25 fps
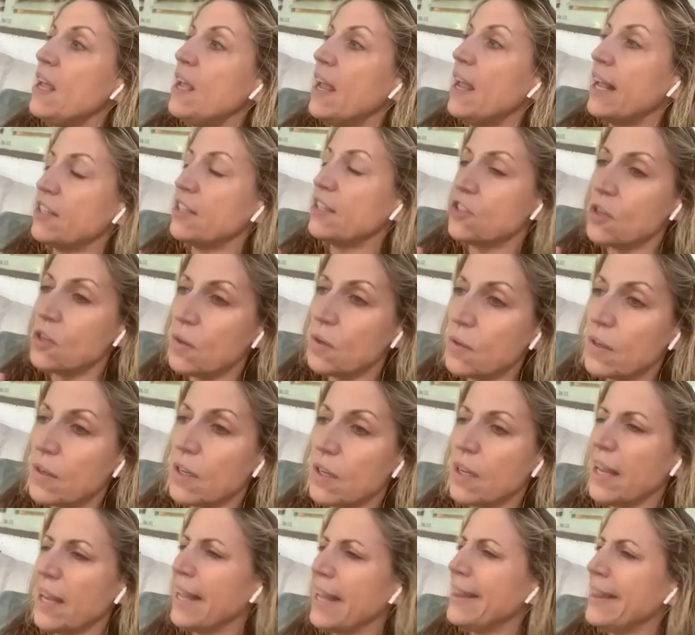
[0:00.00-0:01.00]
And so,
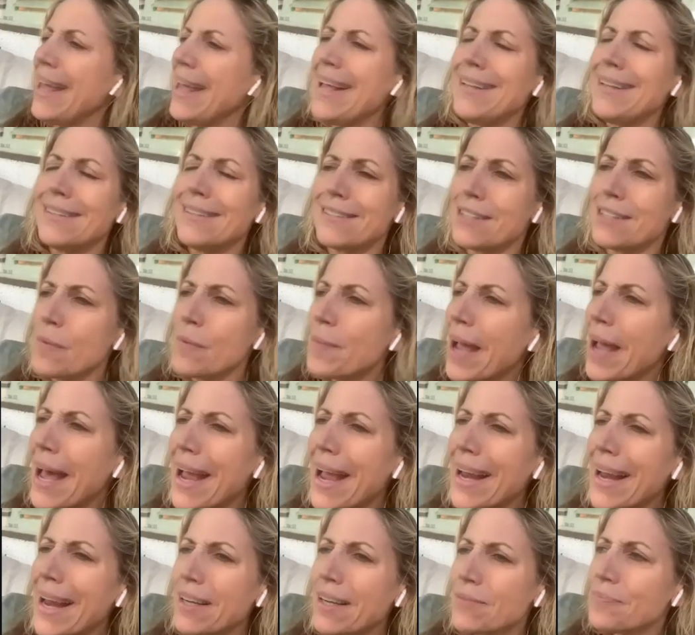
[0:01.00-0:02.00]
and then some
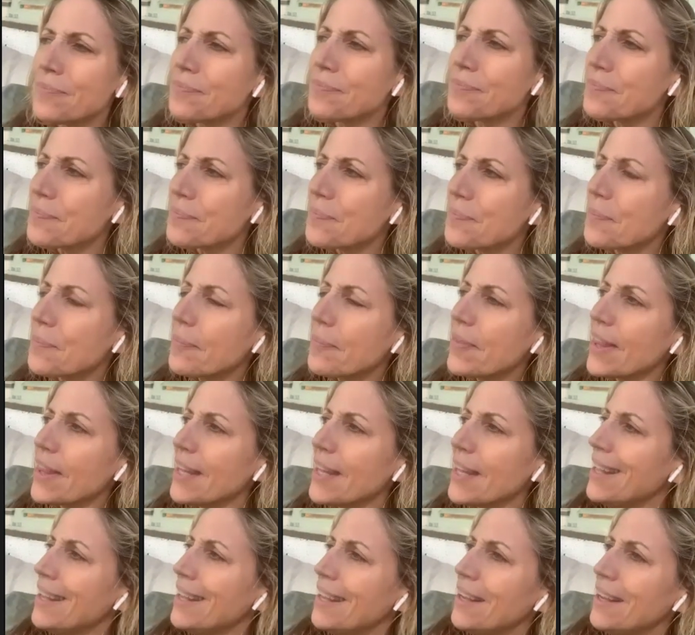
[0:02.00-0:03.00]
guy,
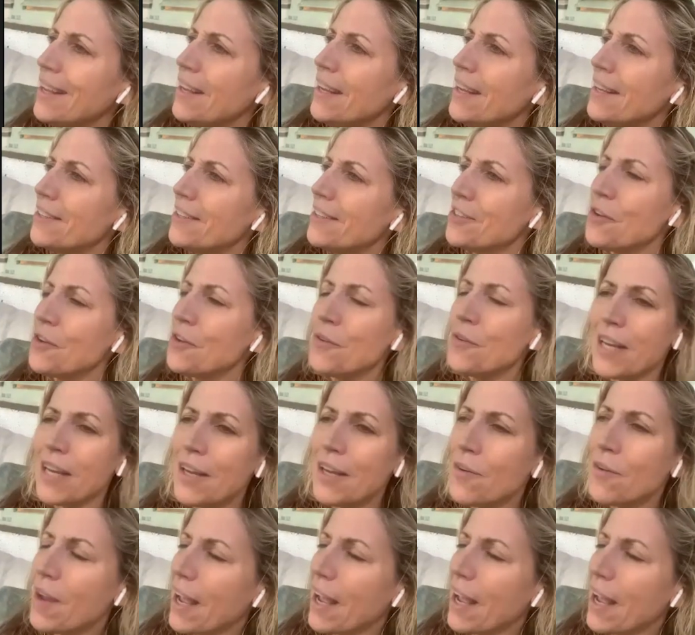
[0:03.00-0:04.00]
so
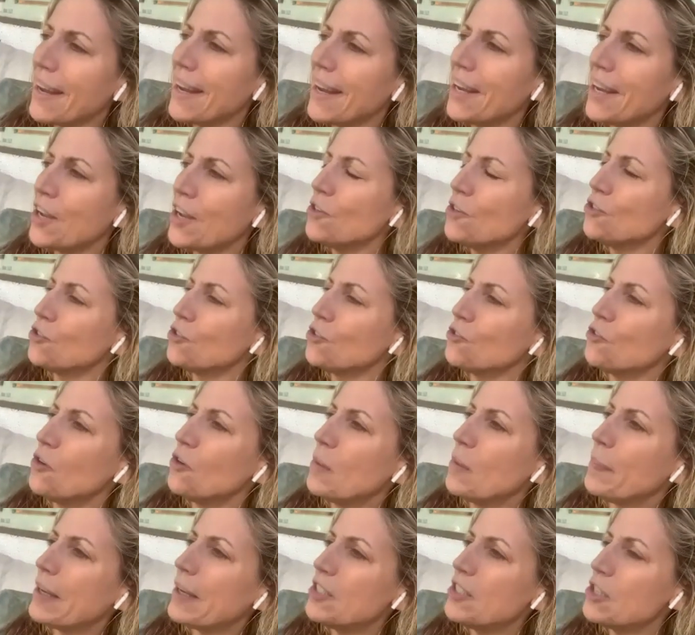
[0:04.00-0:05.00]
he goes through
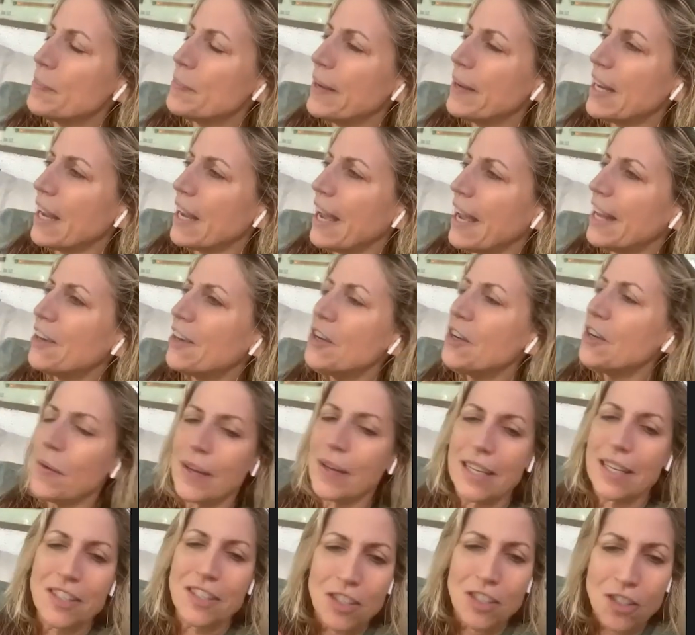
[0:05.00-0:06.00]
a bunch of my, I don't know,
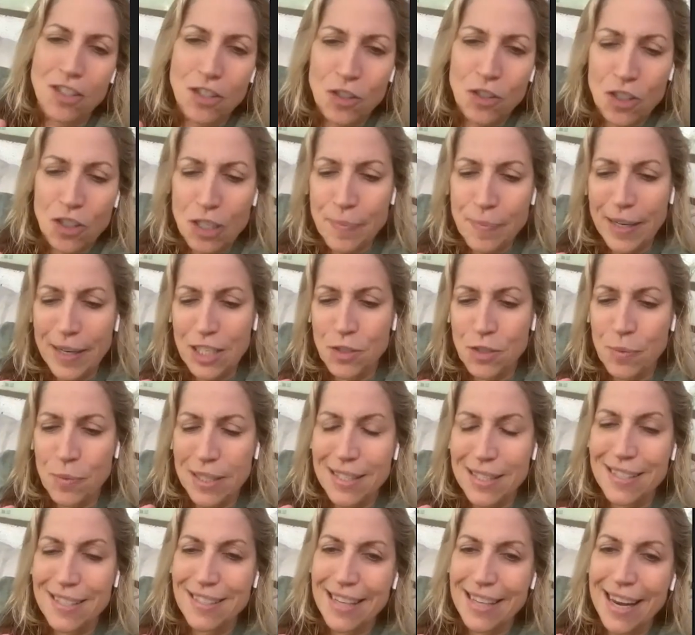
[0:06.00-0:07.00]
he just searched my tweets
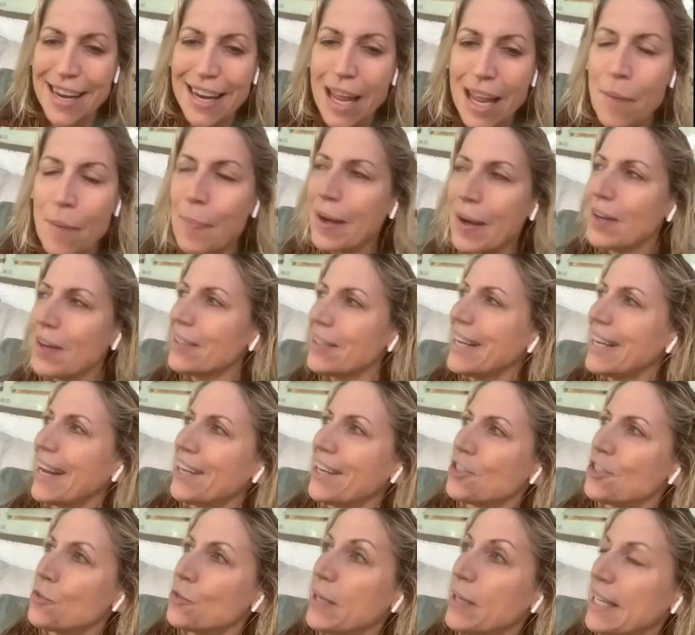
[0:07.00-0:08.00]
because I
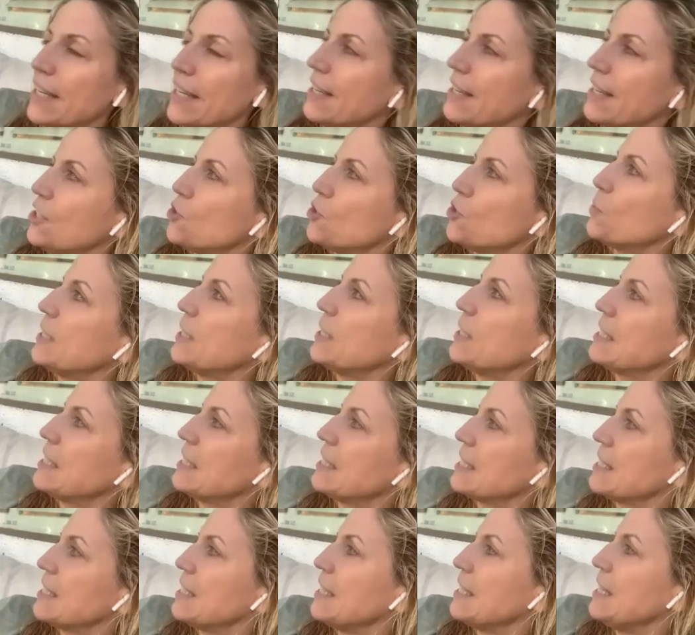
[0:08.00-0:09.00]
tweeted in
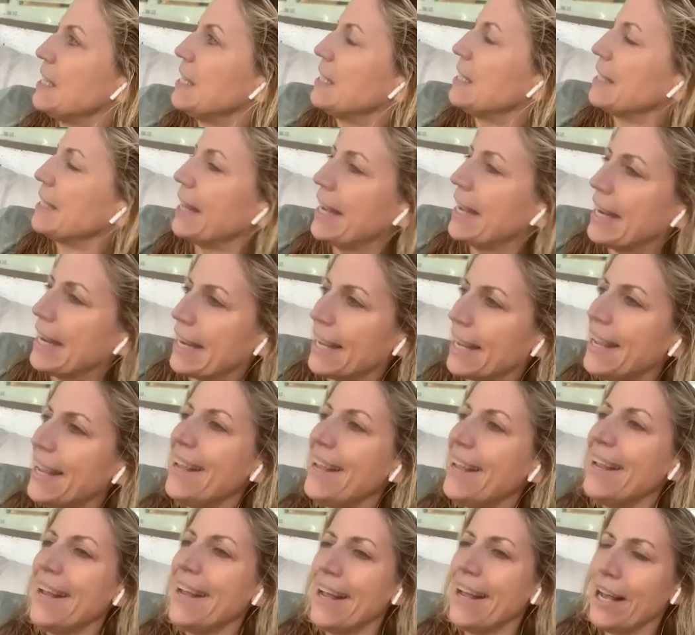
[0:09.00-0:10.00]
2016, like,
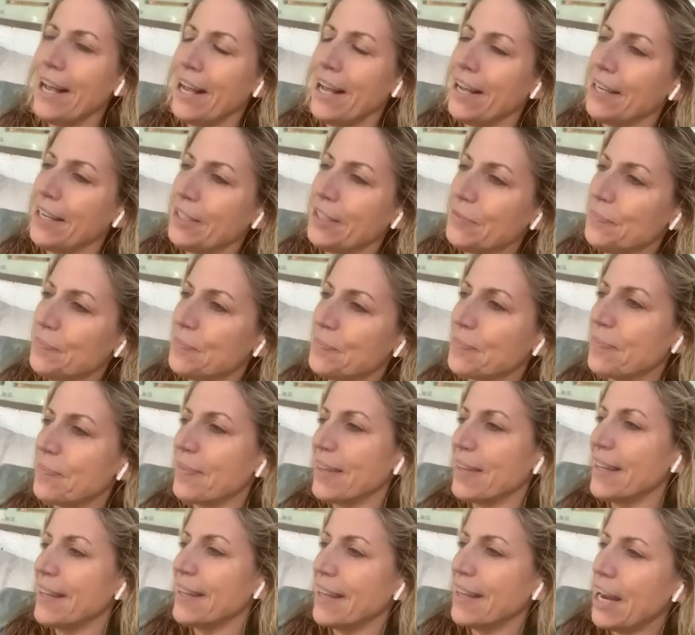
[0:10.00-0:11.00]

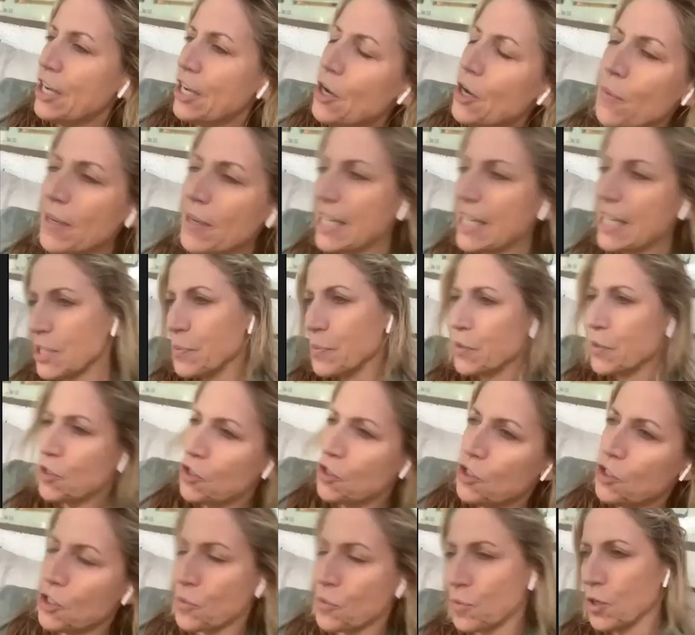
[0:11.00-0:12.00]
I know we're not supposed to
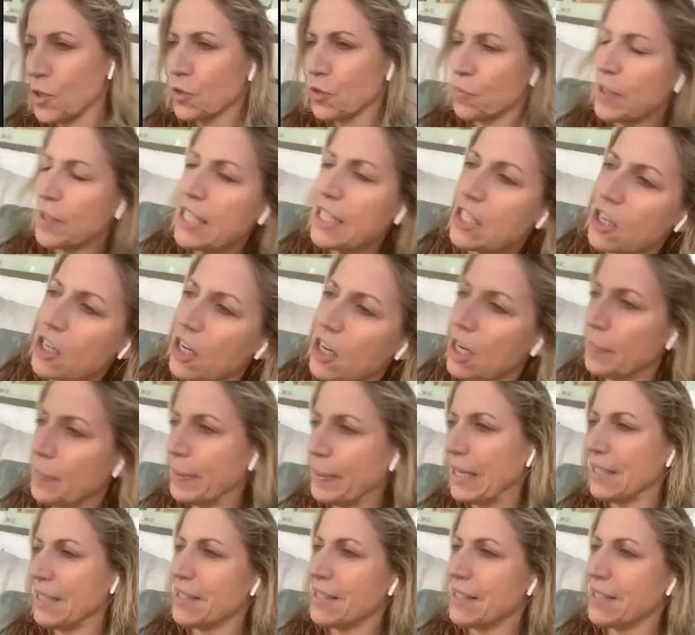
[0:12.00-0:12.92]
use the word retard, but